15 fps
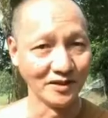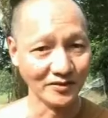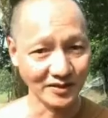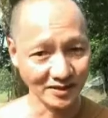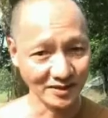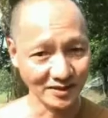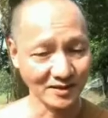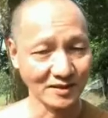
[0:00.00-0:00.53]
You
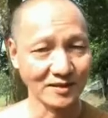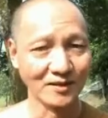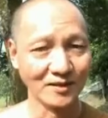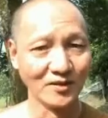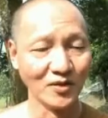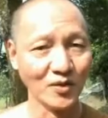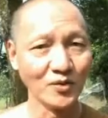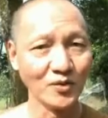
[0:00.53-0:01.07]
can
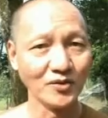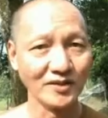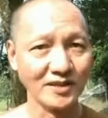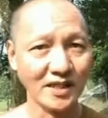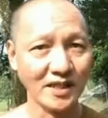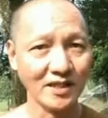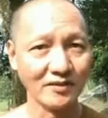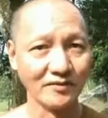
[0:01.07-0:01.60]
know
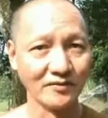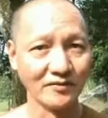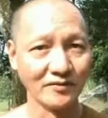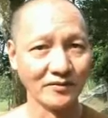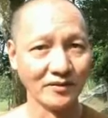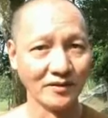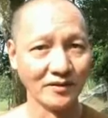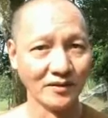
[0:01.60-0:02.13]
yourself.
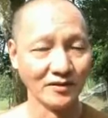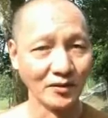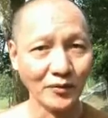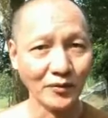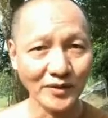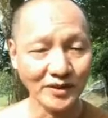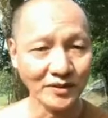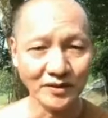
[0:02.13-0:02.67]

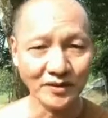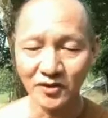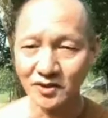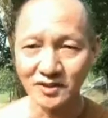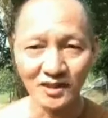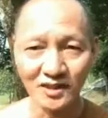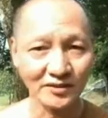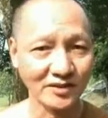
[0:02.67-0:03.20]
Knowing
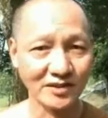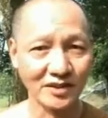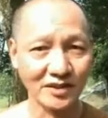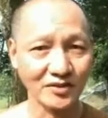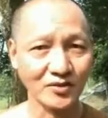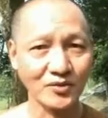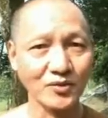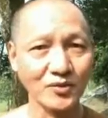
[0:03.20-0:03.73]
yourself is
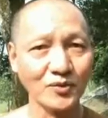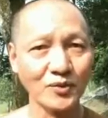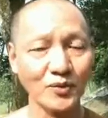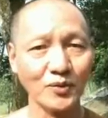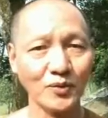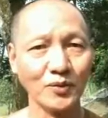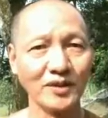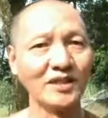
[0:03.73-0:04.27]
not
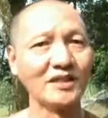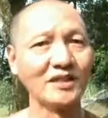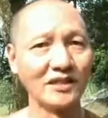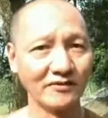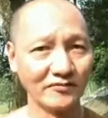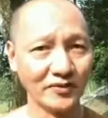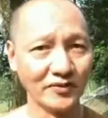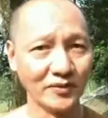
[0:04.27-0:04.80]
through
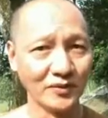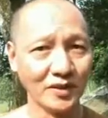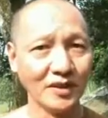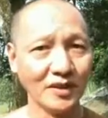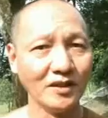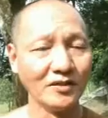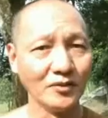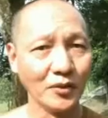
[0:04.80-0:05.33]
interview.
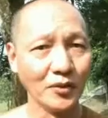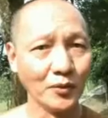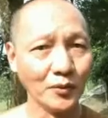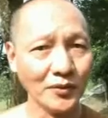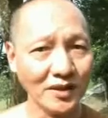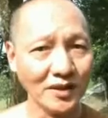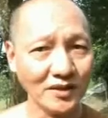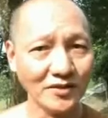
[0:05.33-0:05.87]

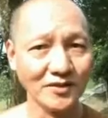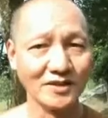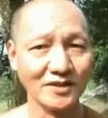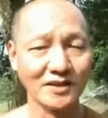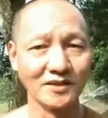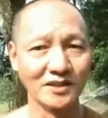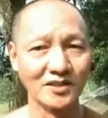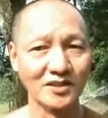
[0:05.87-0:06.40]
Knowing
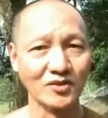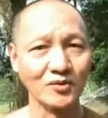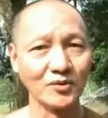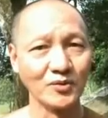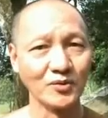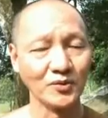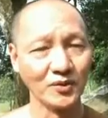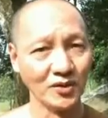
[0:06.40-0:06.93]
yourself is
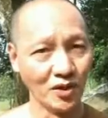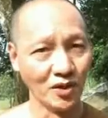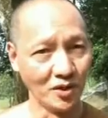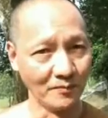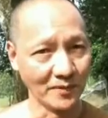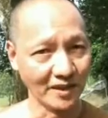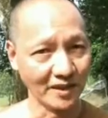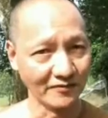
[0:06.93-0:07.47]
through
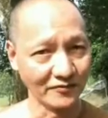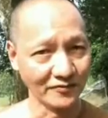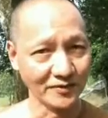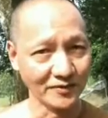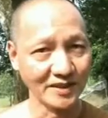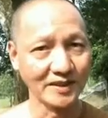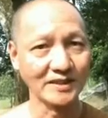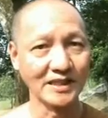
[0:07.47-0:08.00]
your
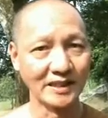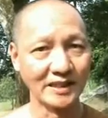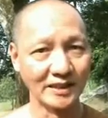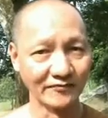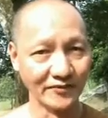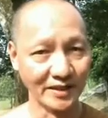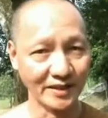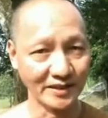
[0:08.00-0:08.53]
mindfulness
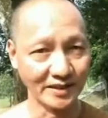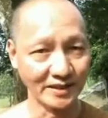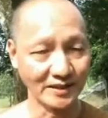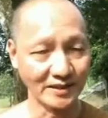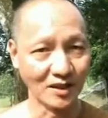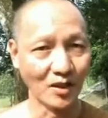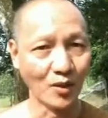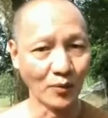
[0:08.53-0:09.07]
and
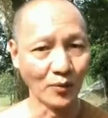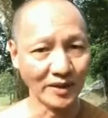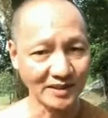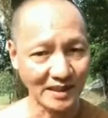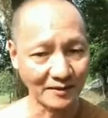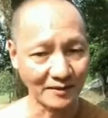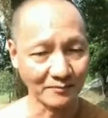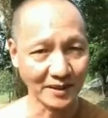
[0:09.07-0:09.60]
awareness.
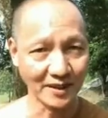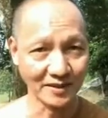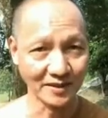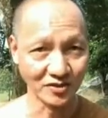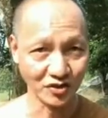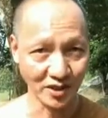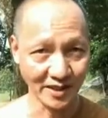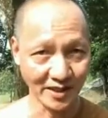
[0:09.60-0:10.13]
Always come back
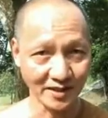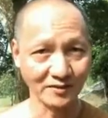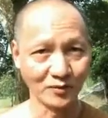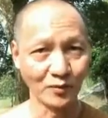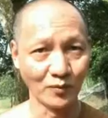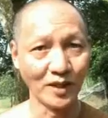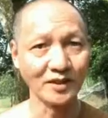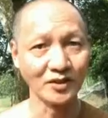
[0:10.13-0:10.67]
and check
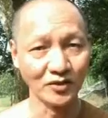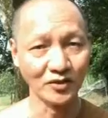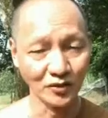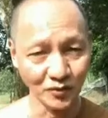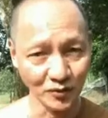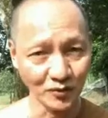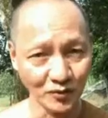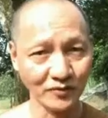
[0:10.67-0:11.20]
what
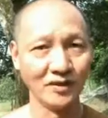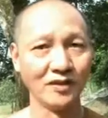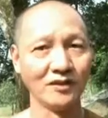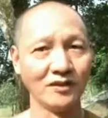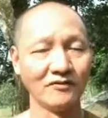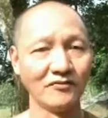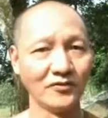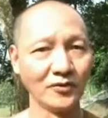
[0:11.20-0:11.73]
you
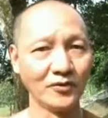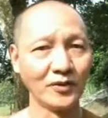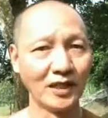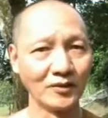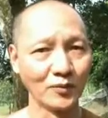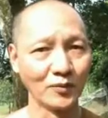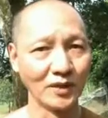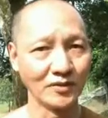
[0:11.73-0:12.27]
feel
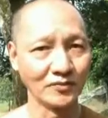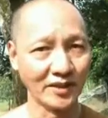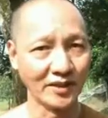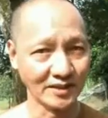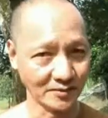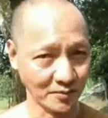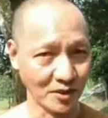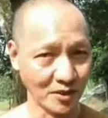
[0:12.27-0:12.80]
and what you
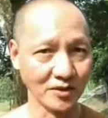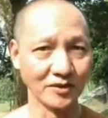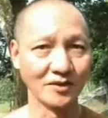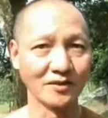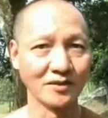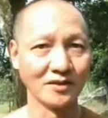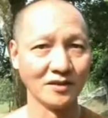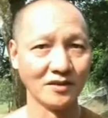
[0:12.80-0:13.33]
respond.